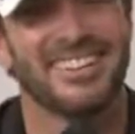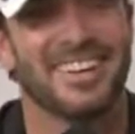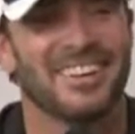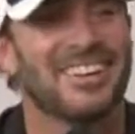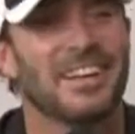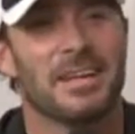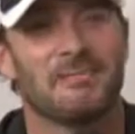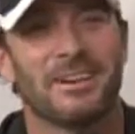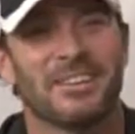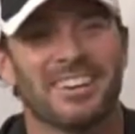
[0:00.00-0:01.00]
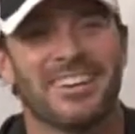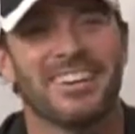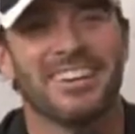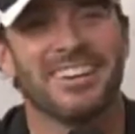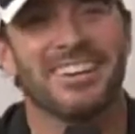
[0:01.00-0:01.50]
No, at Pocono.
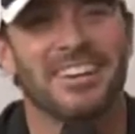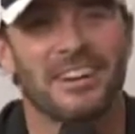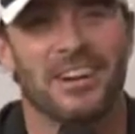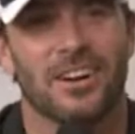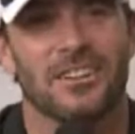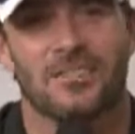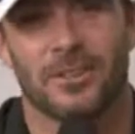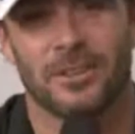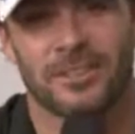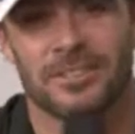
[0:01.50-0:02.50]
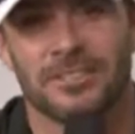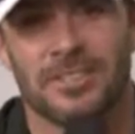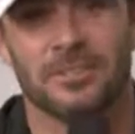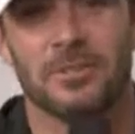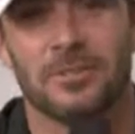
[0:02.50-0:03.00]
Carl, for those on
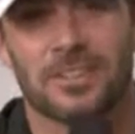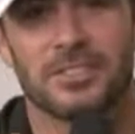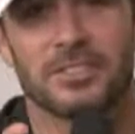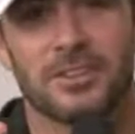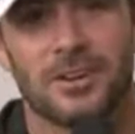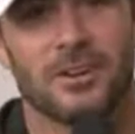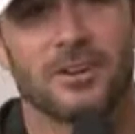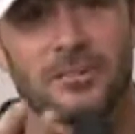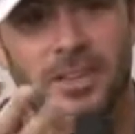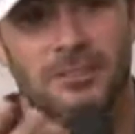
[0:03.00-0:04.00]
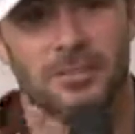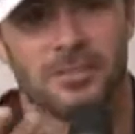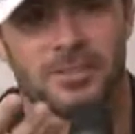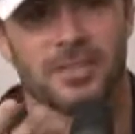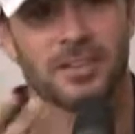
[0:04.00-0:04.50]
TV watching, Carl
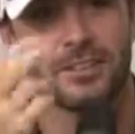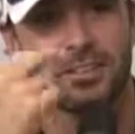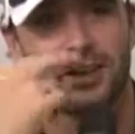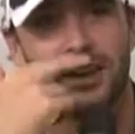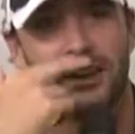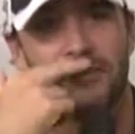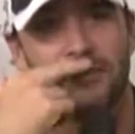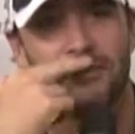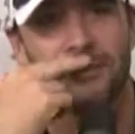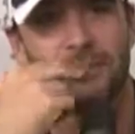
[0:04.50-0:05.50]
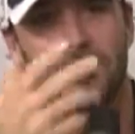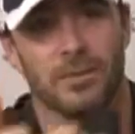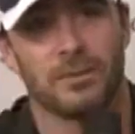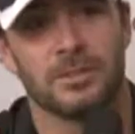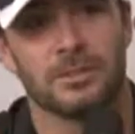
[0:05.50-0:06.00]
Edwards is here. You want to
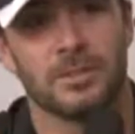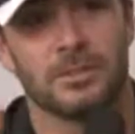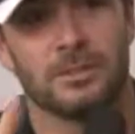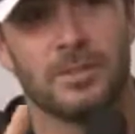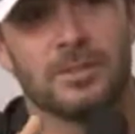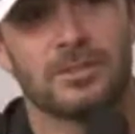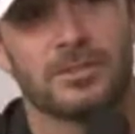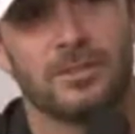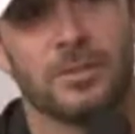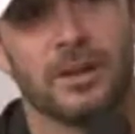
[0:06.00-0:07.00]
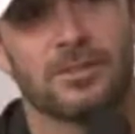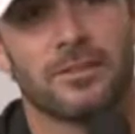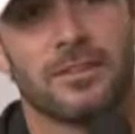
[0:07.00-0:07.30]
come and give an appearance, a little wave?